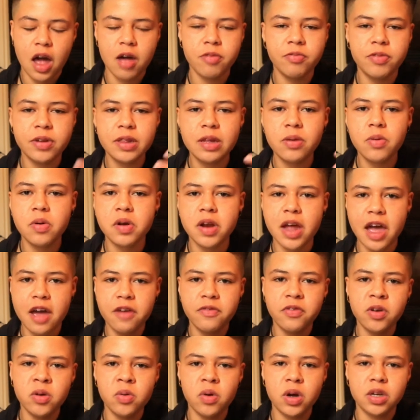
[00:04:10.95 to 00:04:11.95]
I really want
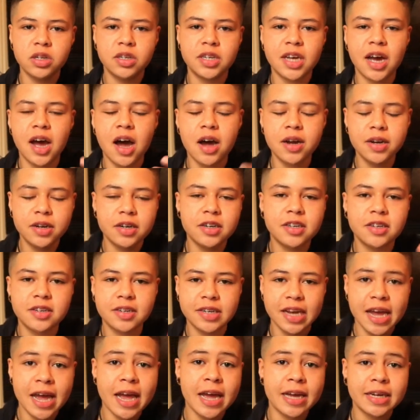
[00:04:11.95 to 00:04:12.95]
everyone to
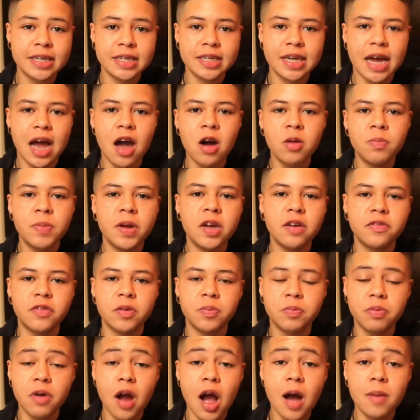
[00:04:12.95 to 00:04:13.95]
understand how big of a
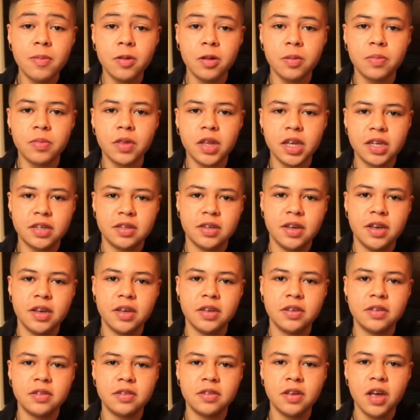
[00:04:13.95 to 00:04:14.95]
problem this
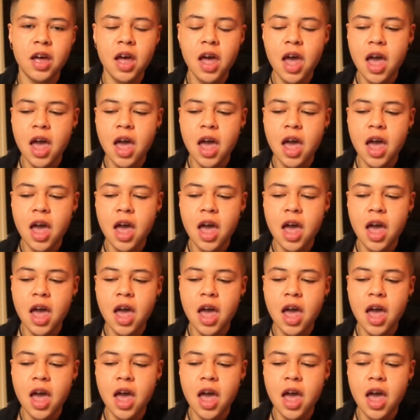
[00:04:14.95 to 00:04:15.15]
is,